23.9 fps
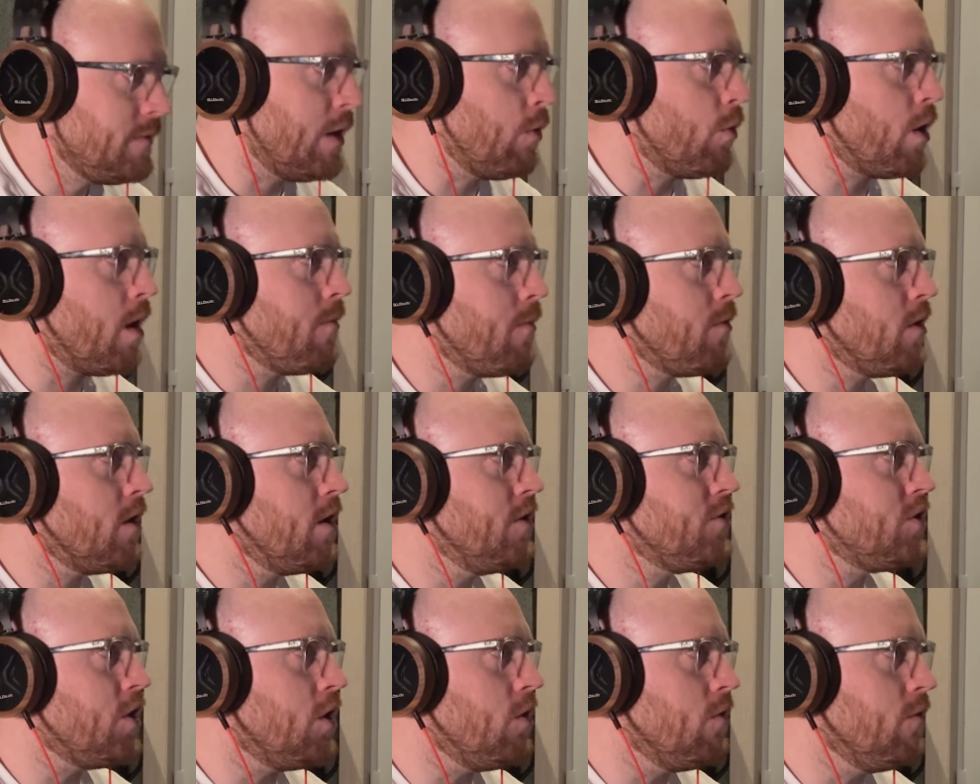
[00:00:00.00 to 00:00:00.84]
Now, what I'm going to
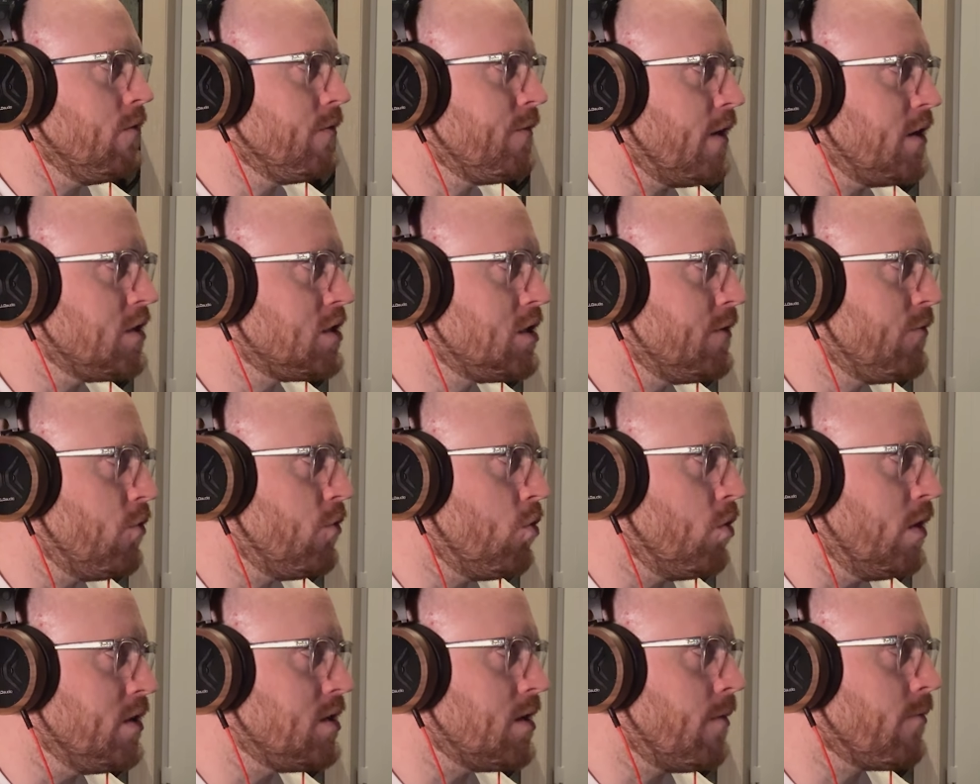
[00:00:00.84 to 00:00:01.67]
do, first of
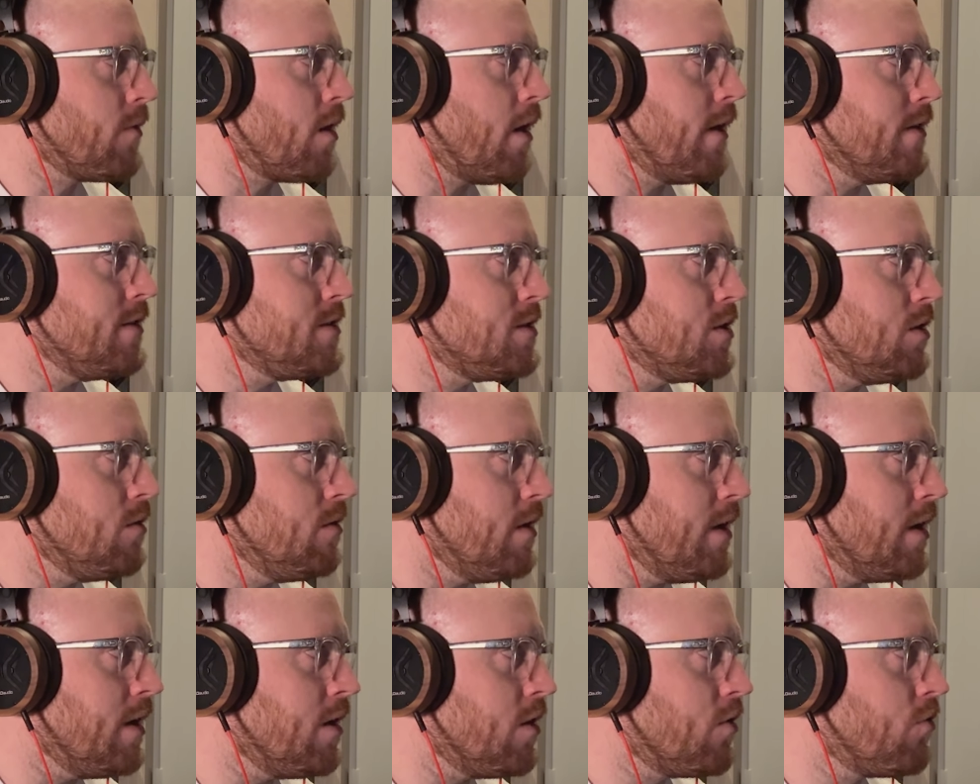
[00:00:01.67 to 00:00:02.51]
all, is I'm going to
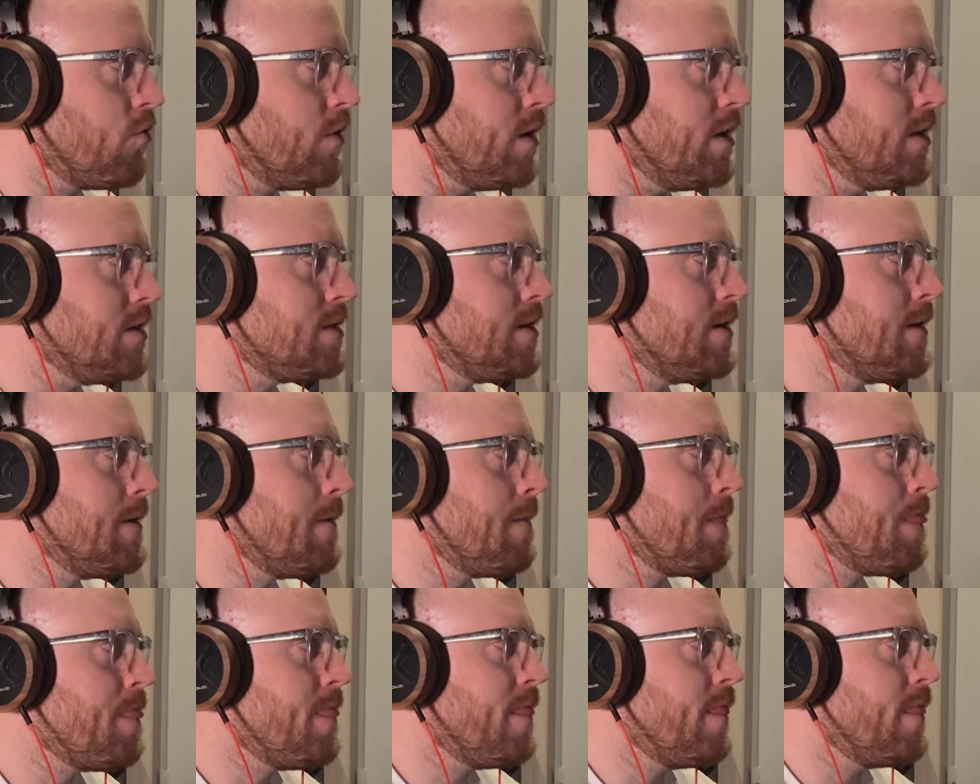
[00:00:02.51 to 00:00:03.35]
increase
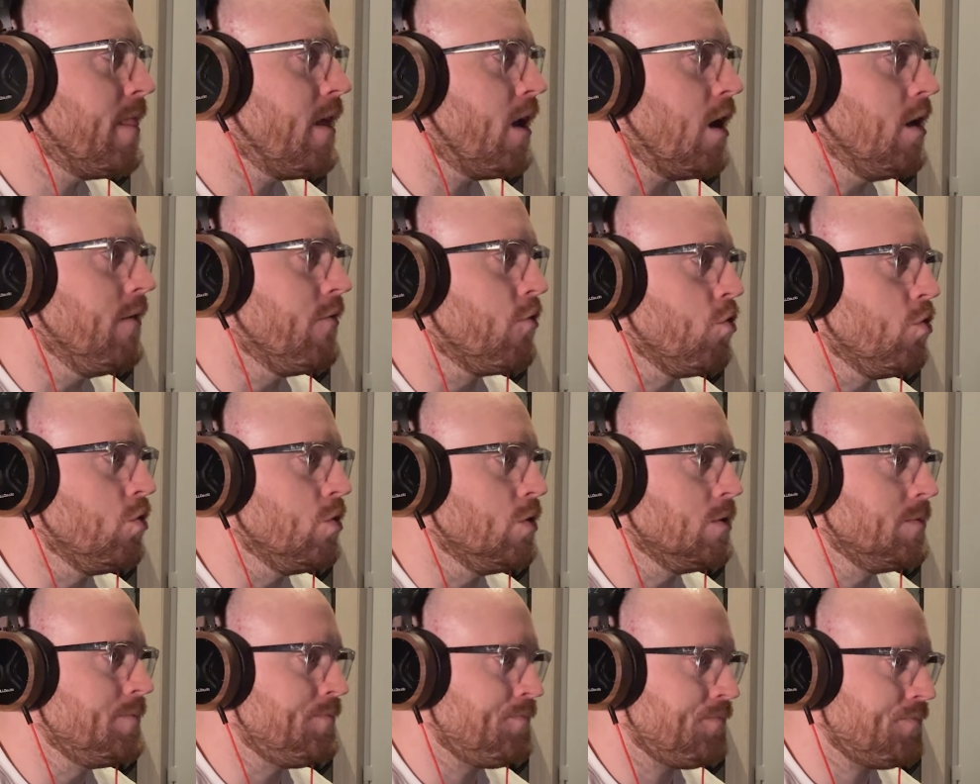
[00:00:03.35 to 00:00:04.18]
the
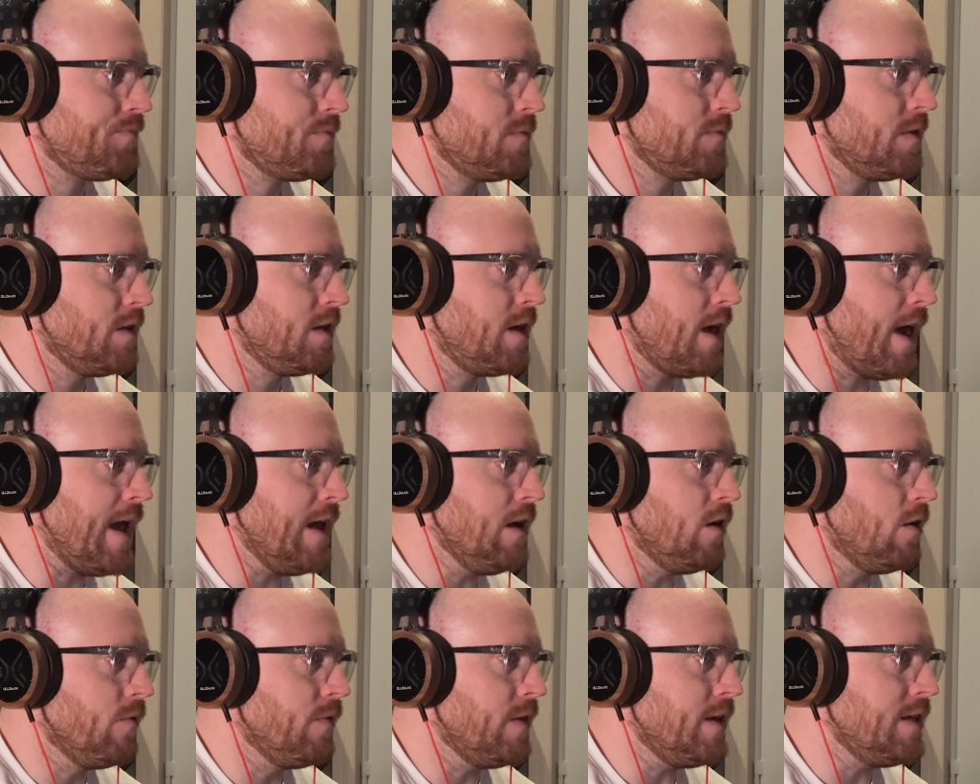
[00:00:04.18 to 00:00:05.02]
overall
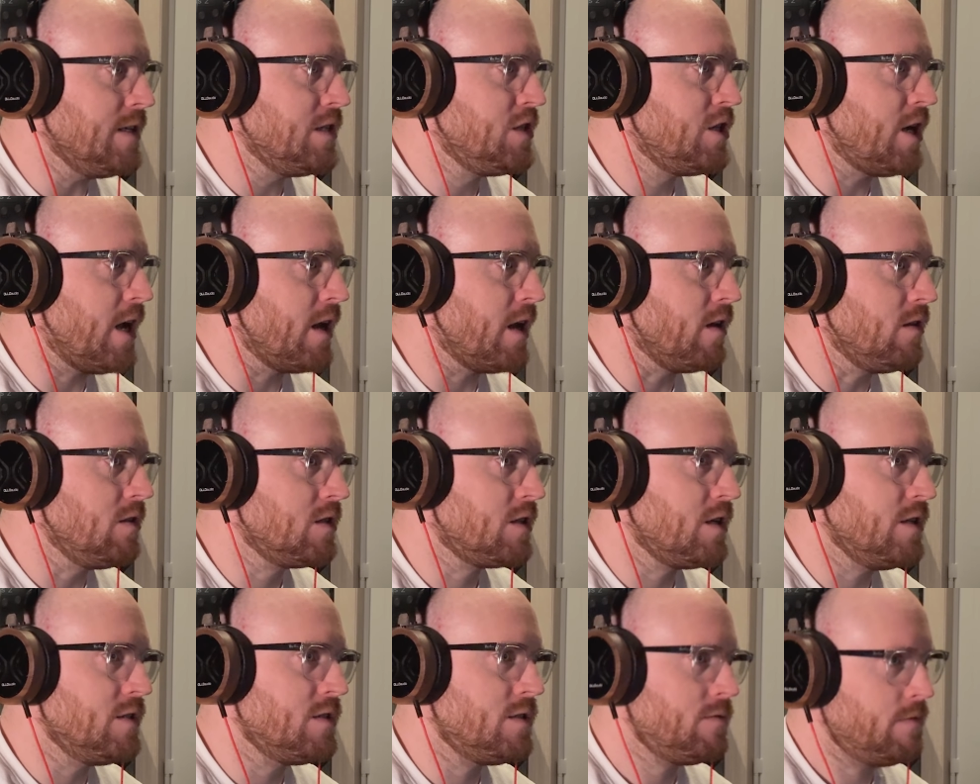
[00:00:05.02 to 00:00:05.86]
gain on these channels
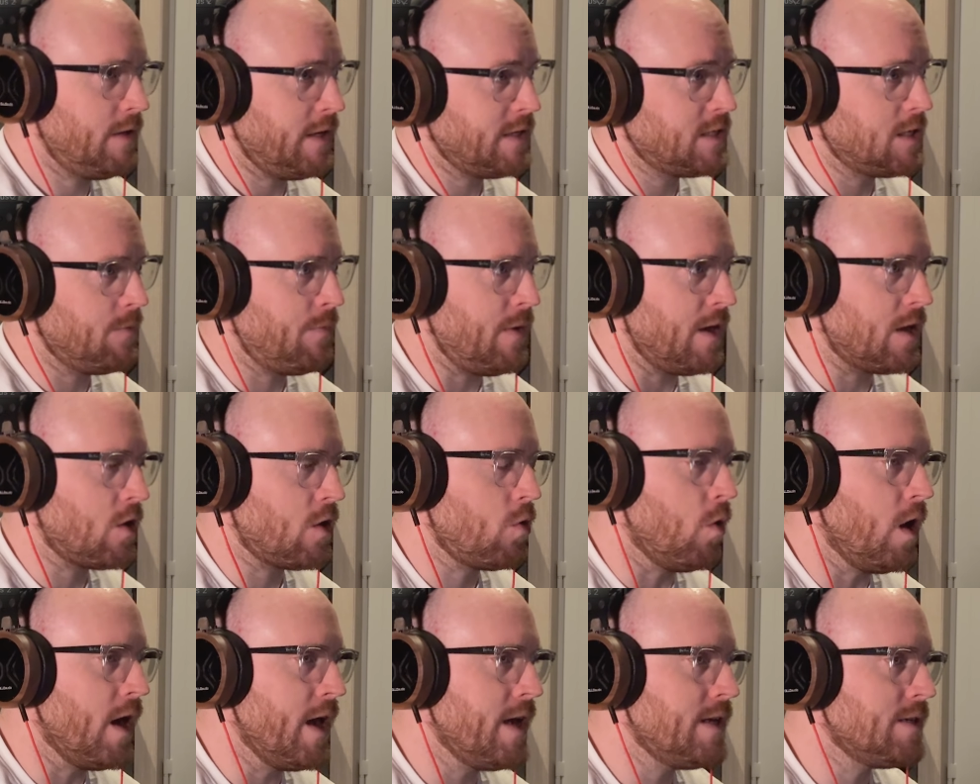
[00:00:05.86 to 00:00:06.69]
because it's a bit
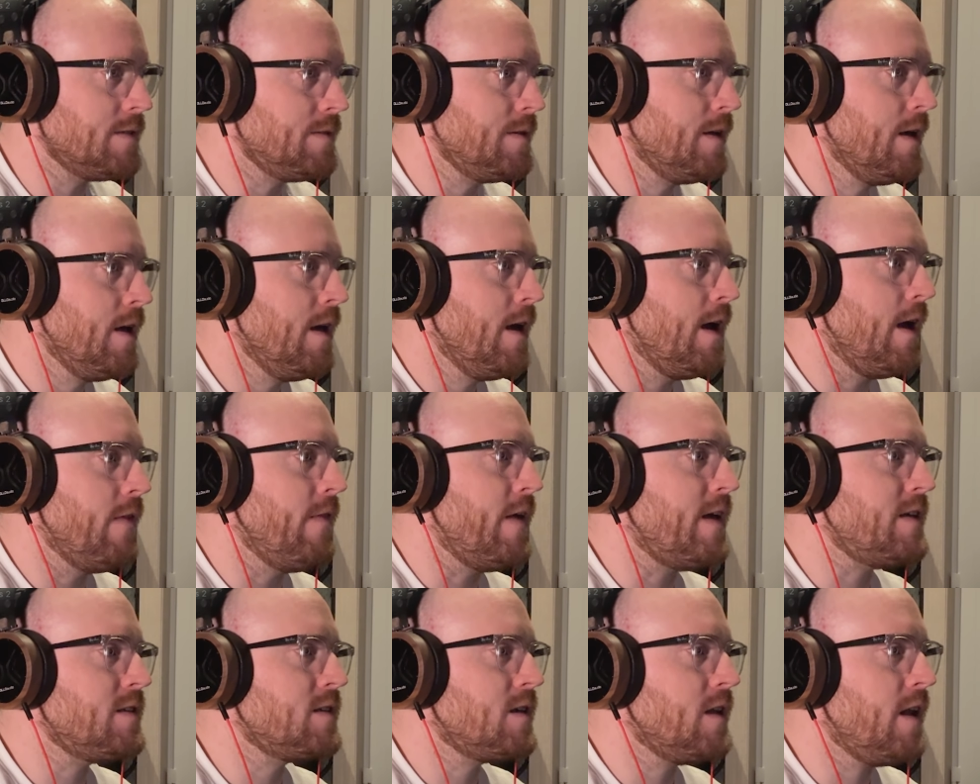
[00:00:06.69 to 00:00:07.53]
quiet. And
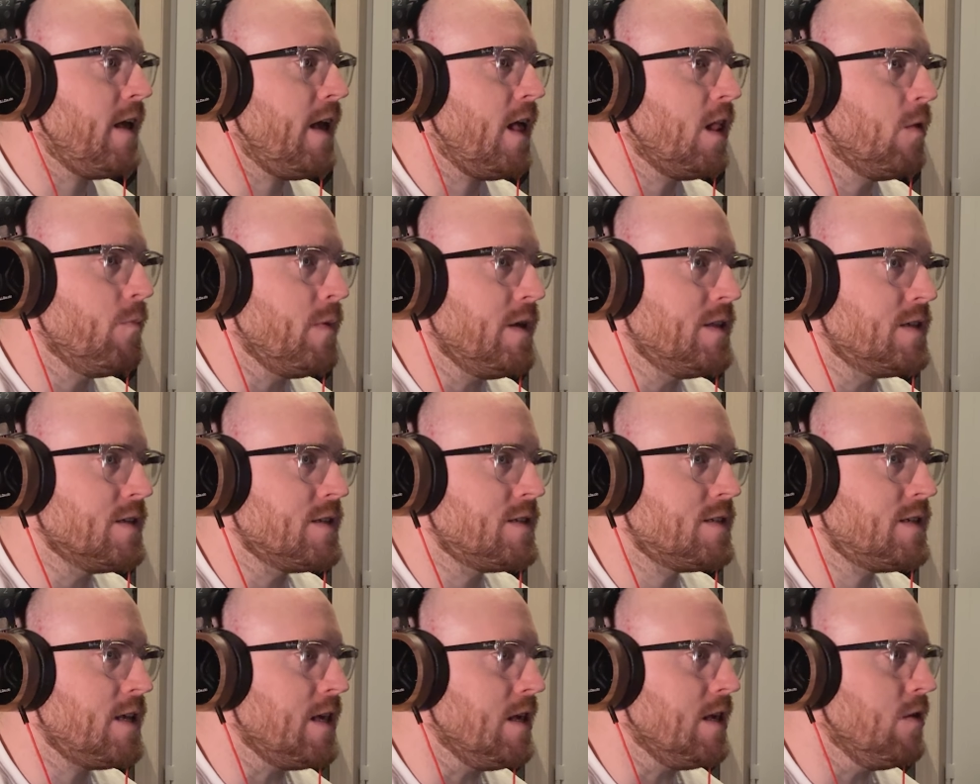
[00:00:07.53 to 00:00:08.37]
that's going to help me to
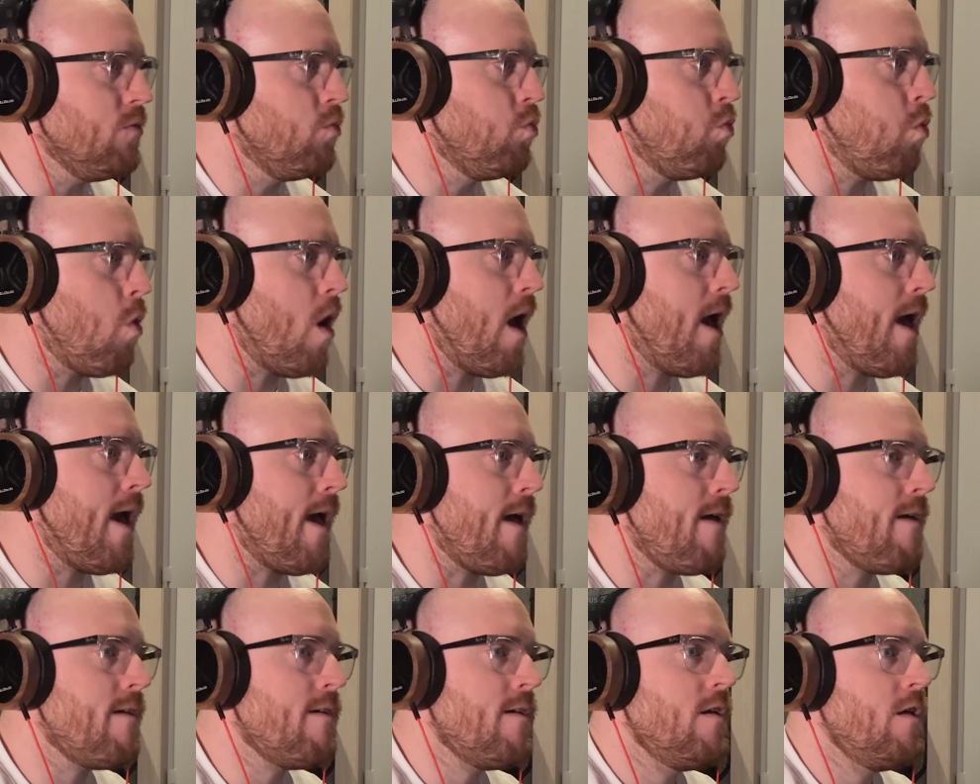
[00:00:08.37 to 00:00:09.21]
see
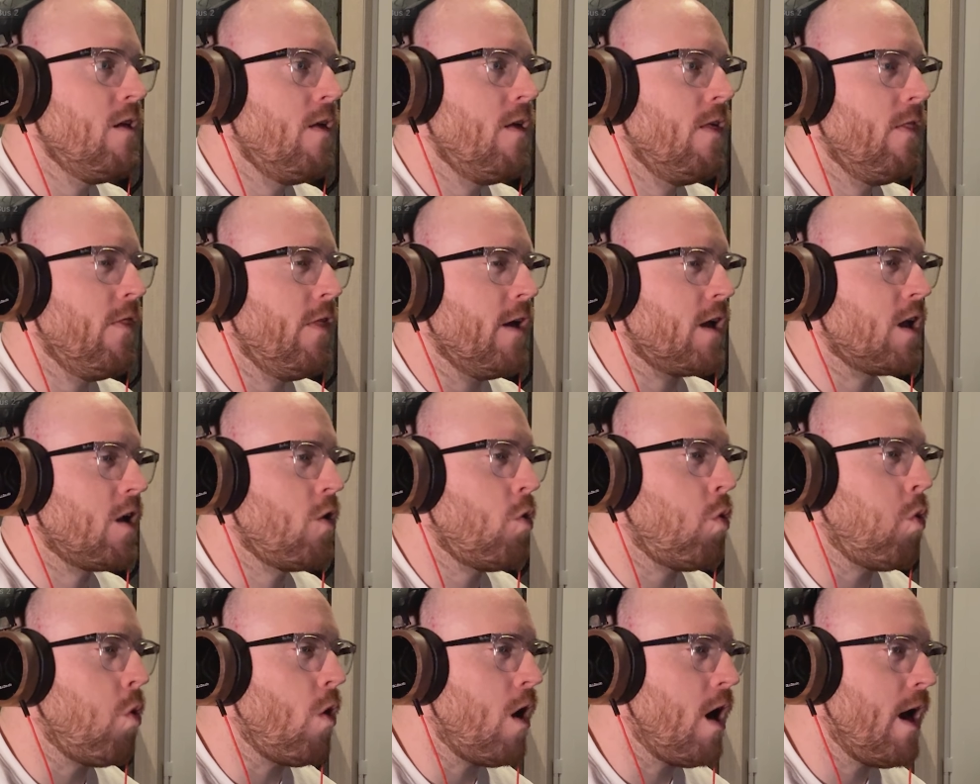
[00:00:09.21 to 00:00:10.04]
where the
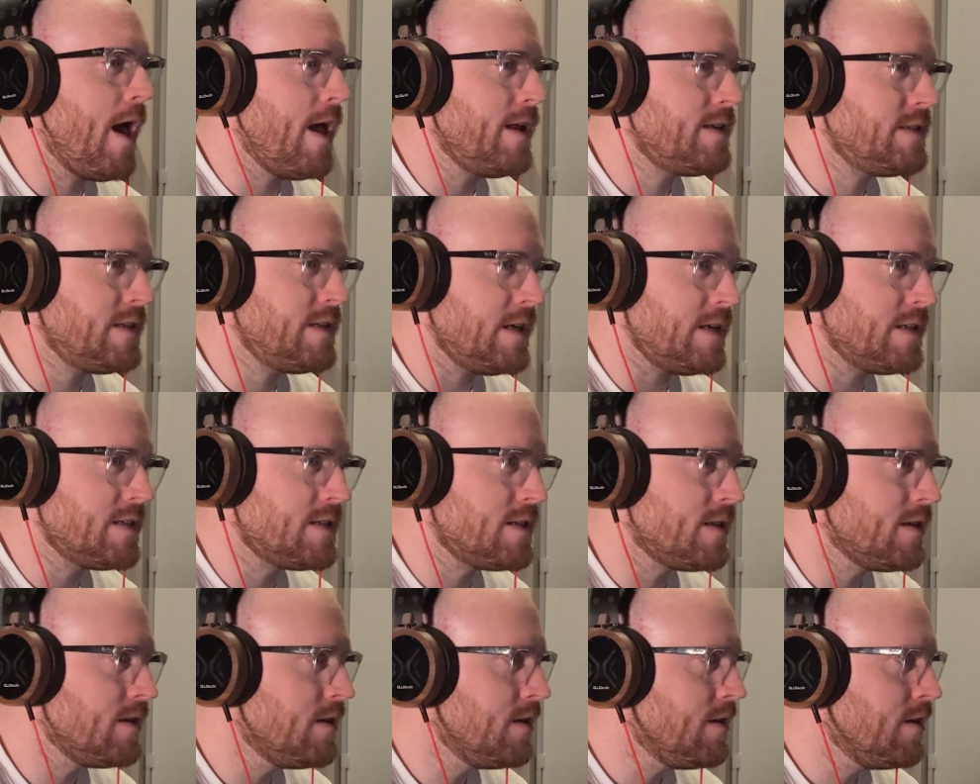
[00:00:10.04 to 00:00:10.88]
quietest